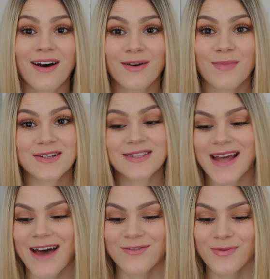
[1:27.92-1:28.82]
I
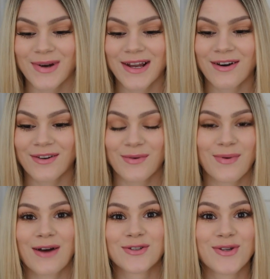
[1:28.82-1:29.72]
just haven't really gotten
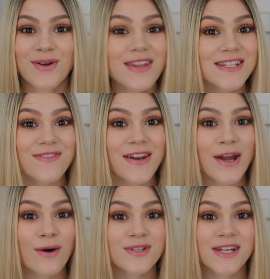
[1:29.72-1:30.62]
around doing this
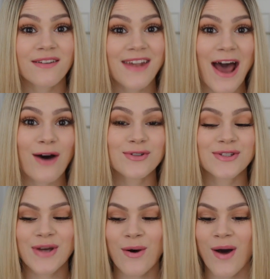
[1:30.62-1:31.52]
video till now.
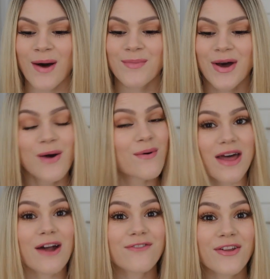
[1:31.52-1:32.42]
So
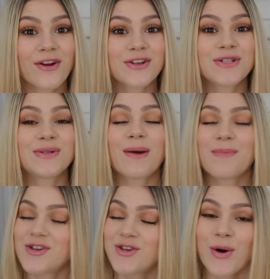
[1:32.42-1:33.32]
without further ado, let
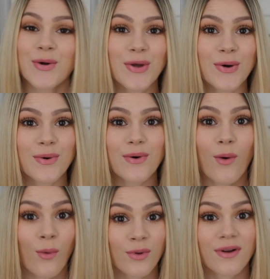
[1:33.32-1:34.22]
me show you
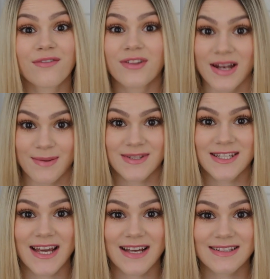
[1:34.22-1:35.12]
all of the
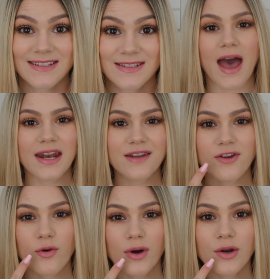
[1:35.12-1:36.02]
lipsticks. And
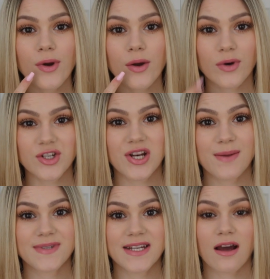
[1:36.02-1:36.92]
if you're wondering which
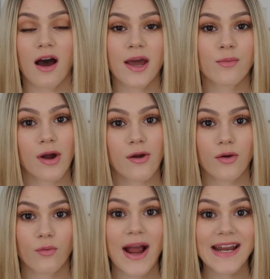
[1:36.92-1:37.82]
lipstick I am
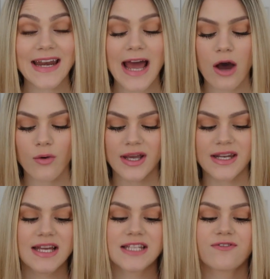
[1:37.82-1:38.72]
wearing right now,
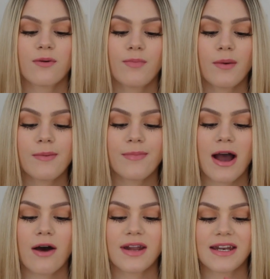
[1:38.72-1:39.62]
it is from Bobbi
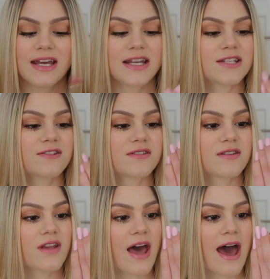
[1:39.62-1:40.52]
Brown, and it is
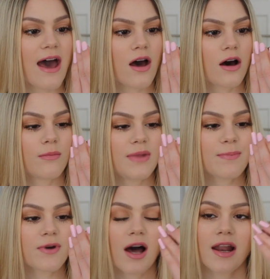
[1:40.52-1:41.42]
their
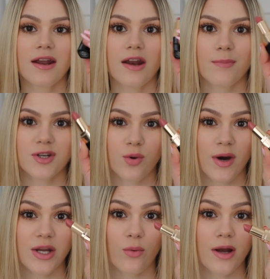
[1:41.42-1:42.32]
lip color number
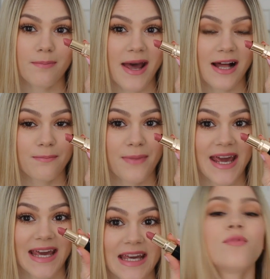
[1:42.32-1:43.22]
21, pale
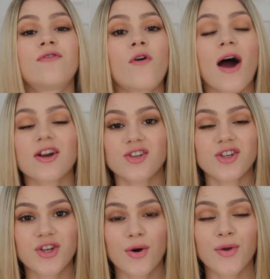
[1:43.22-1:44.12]
pink. Before
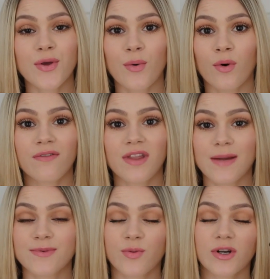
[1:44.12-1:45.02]
actually showing you all of the
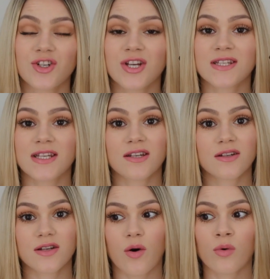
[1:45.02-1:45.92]
lip swatches
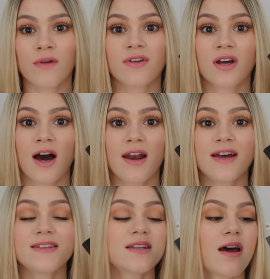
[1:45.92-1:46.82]
and all of the
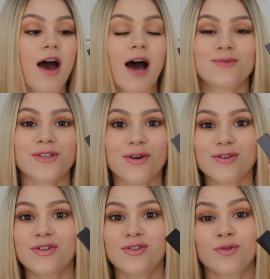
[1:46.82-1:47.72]
colors, I'm just
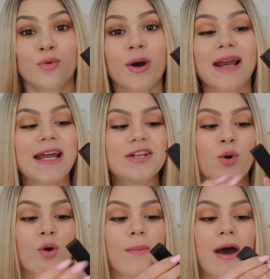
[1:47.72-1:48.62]
going to quickly
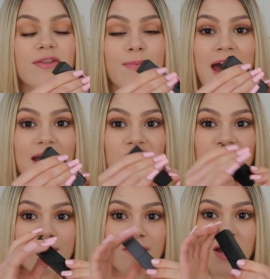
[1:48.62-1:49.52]
talk about the
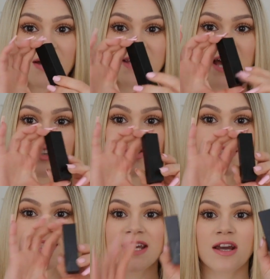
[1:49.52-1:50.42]
packaging, because as you
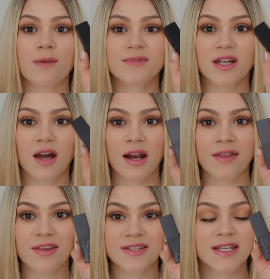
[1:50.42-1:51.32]
can see, it comes in
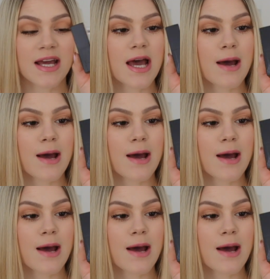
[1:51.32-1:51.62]
kind of this